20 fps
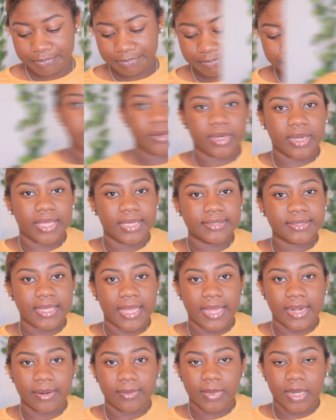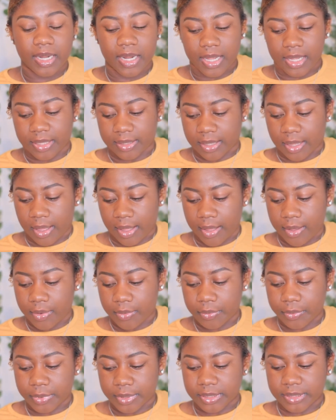So the next item that I
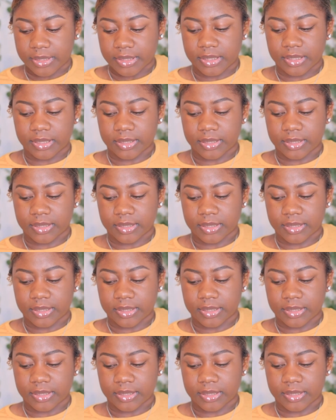got was